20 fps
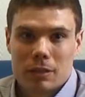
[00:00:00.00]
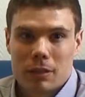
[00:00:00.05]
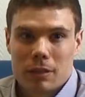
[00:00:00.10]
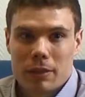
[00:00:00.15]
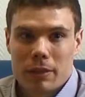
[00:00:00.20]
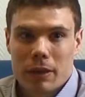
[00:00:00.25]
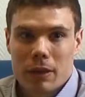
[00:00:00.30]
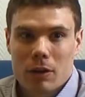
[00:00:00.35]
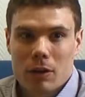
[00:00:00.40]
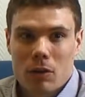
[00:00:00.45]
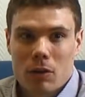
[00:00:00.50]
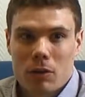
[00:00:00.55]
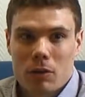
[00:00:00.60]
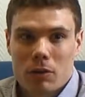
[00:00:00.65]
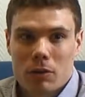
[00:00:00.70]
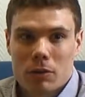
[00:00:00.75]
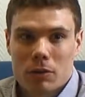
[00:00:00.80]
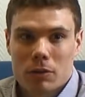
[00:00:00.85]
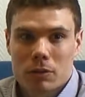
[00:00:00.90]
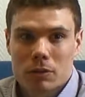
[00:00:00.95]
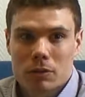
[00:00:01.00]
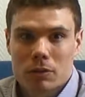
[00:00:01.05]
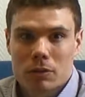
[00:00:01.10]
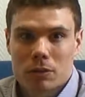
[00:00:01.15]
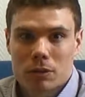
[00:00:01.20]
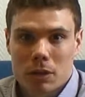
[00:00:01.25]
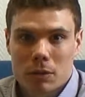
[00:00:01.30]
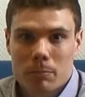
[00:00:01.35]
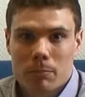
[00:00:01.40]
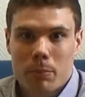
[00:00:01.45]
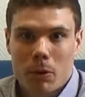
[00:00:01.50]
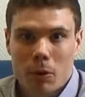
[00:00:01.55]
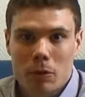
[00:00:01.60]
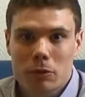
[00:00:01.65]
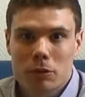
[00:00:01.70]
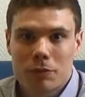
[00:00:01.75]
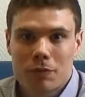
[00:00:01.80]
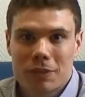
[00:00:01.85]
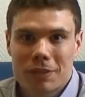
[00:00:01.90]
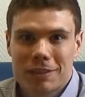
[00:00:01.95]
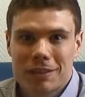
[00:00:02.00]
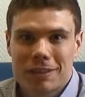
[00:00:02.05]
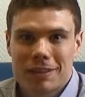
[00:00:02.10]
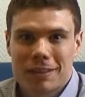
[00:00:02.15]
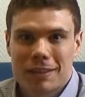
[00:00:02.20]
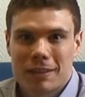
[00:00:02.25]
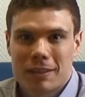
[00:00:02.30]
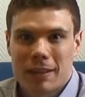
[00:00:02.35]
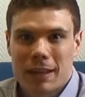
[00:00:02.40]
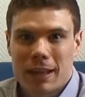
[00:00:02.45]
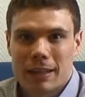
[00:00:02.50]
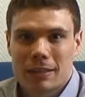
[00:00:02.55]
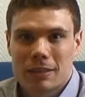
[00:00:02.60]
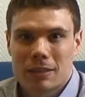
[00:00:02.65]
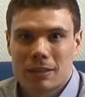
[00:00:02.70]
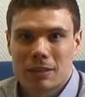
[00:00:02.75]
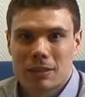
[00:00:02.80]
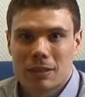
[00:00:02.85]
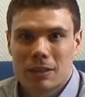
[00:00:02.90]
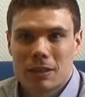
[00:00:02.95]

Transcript: There are some parts of it that